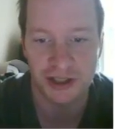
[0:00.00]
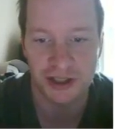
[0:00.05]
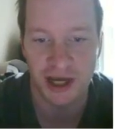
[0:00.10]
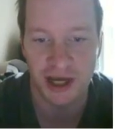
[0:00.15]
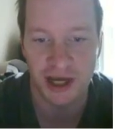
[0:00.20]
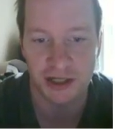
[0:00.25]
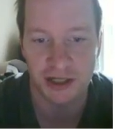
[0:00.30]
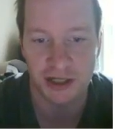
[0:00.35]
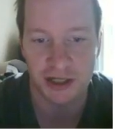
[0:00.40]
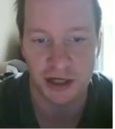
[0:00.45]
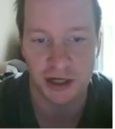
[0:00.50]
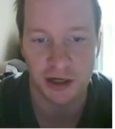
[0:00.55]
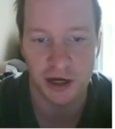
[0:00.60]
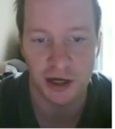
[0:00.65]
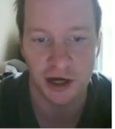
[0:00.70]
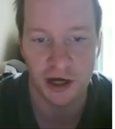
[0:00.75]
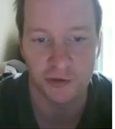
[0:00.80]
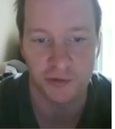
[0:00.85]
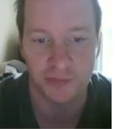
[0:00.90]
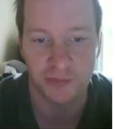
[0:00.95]
that
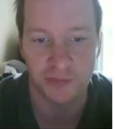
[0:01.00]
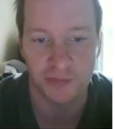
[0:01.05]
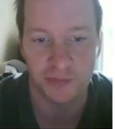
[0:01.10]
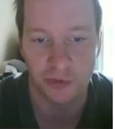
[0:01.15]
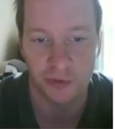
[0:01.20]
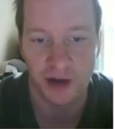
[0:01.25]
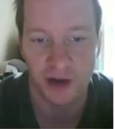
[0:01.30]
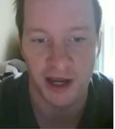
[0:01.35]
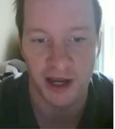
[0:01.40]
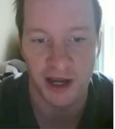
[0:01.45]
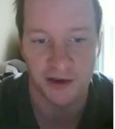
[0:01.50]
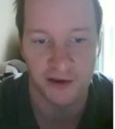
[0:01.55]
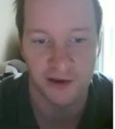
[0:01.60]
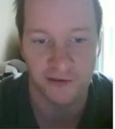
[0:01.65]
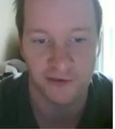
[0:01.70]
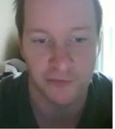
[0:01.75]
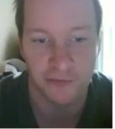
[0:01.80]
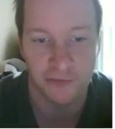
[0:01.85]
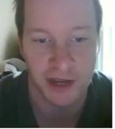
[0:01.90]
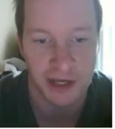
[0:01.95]
other people
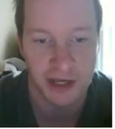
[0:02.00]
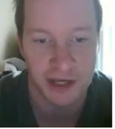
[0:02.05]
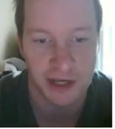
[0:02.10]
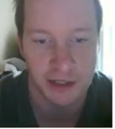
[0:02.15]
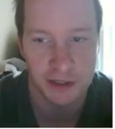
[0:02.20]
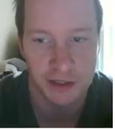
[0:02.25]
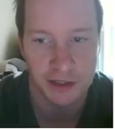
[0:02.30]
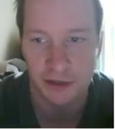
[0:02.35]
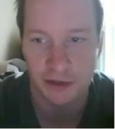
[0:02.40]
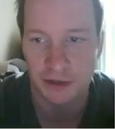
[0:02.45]
have made.